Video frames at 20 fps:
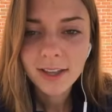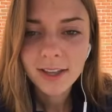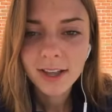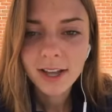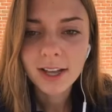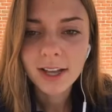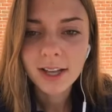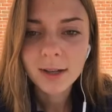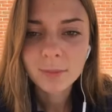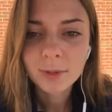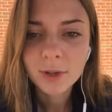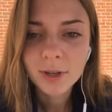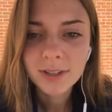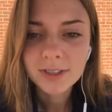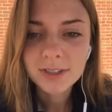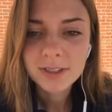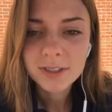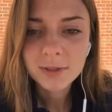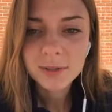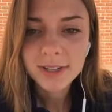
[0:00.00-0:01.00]
Who
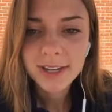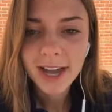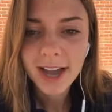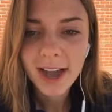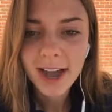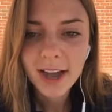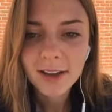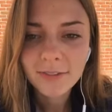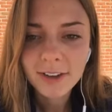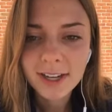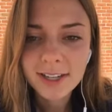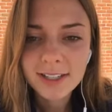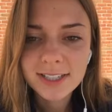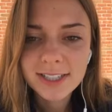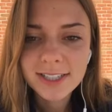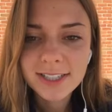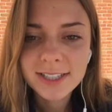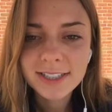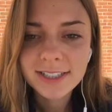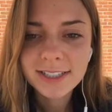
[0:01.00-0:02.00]
else do we have?
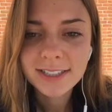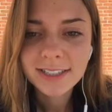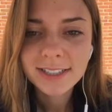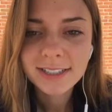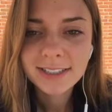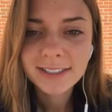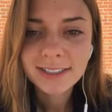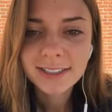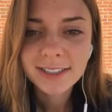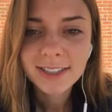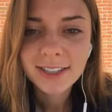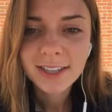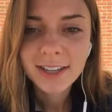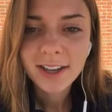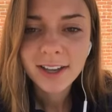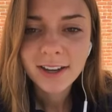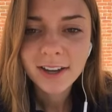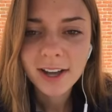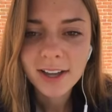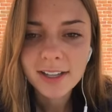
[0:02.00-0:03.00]
Adil,
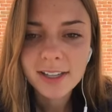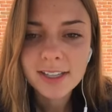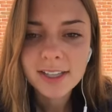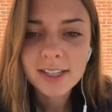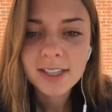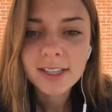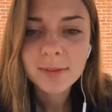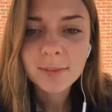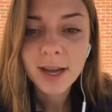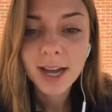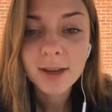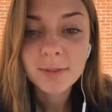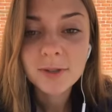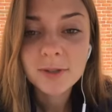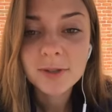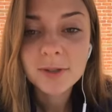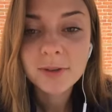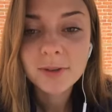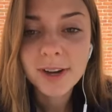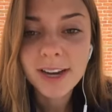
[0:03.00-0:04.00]
Rahim, I'm
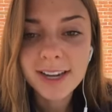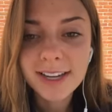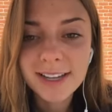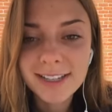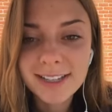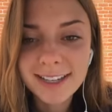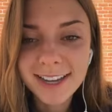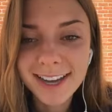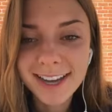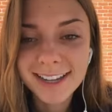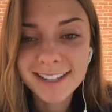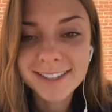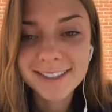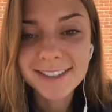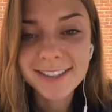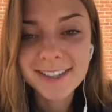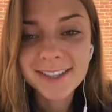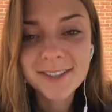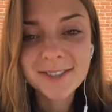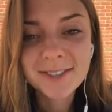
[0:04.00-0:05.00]
doing great, guys.
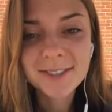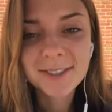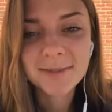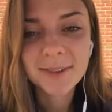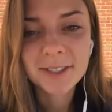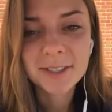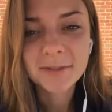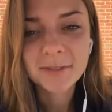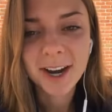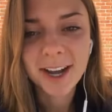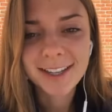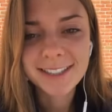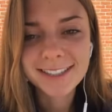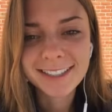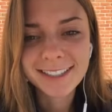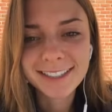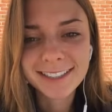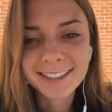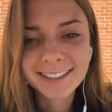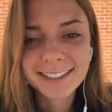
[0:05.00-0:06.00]
Thank you so much for
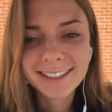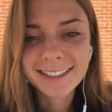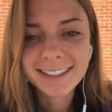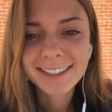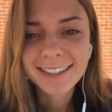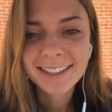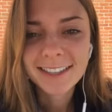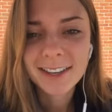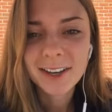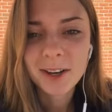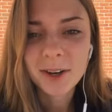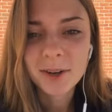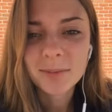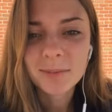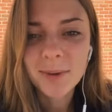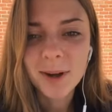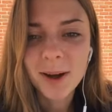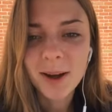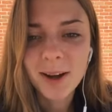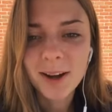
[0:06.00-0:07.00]
asking.
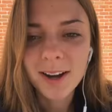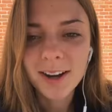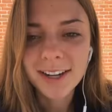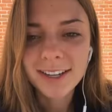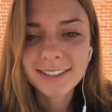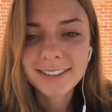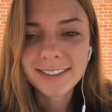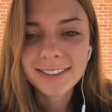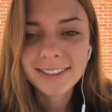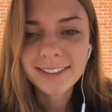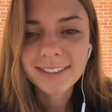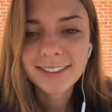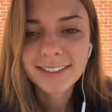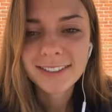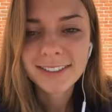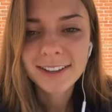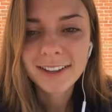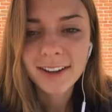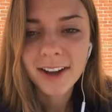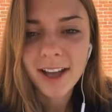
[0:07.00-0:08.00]
Omar,
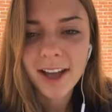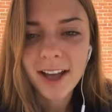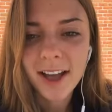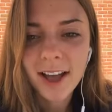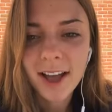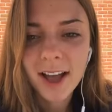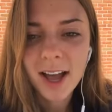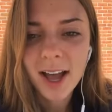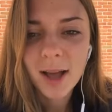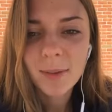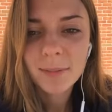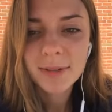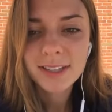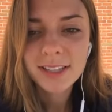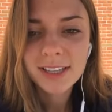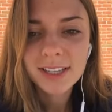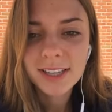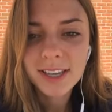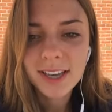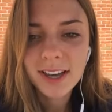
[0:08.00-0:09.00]
Rahab,
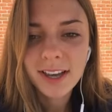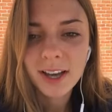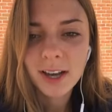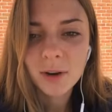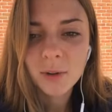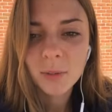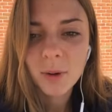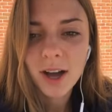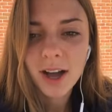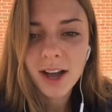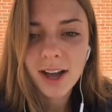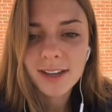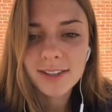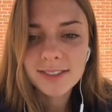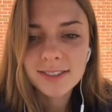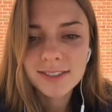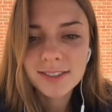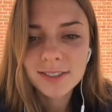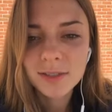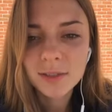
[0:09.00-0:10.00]
Nika,
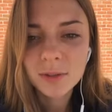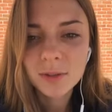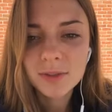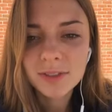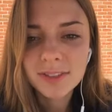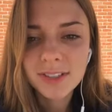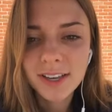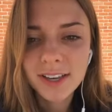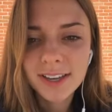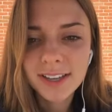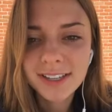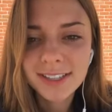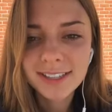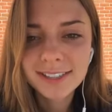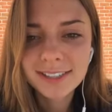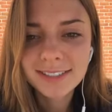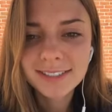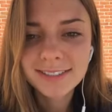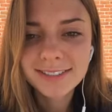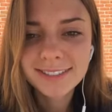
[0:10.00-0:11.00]
Awaz,
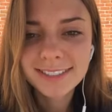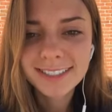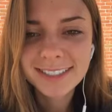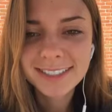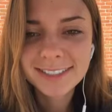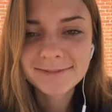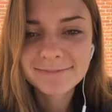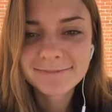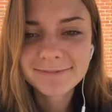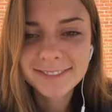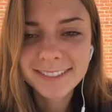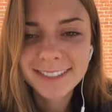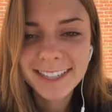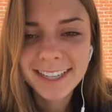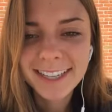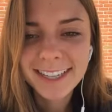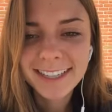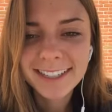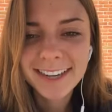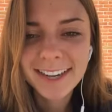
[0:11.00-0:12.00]
Husaini,
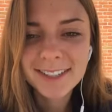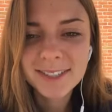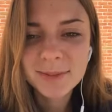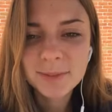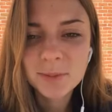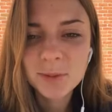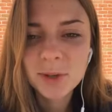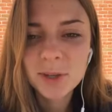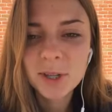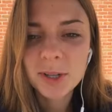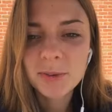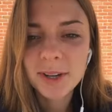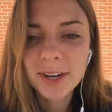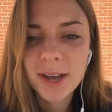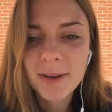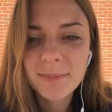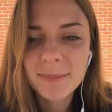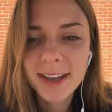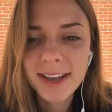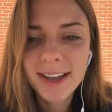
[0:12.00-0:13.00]
Nazmul, what
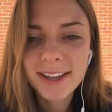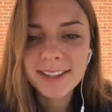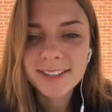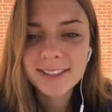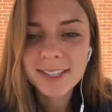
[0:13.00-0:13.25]
up, man?